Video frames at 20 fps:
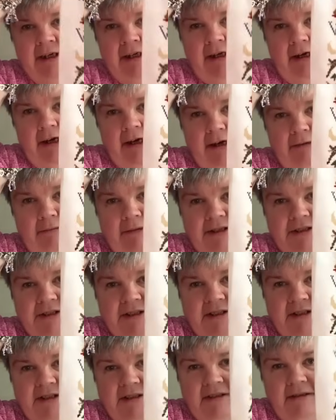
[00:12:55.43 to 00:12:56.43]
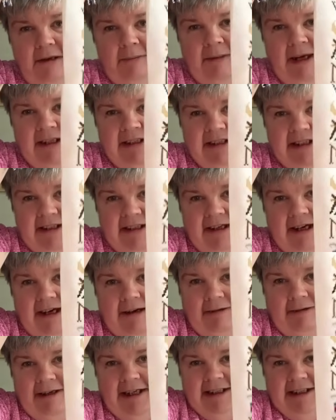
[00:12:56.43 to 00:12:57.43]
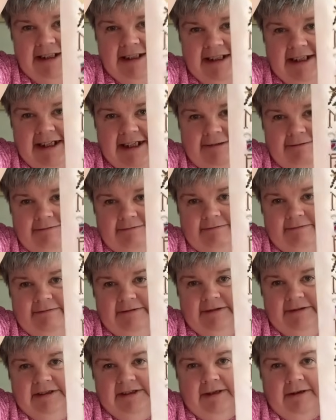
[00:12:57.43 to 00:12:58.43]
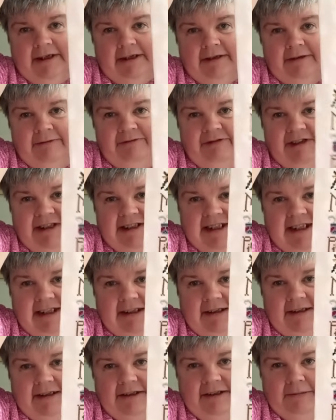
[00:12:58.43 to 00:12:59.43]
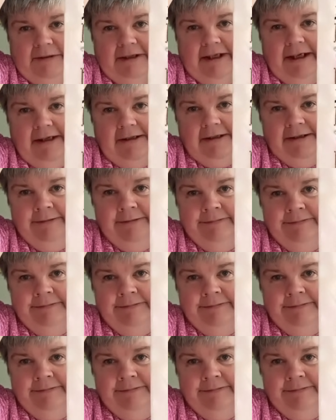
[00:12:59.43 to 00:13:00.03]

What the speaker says: I just amended that when I did it so I could fit in the double L.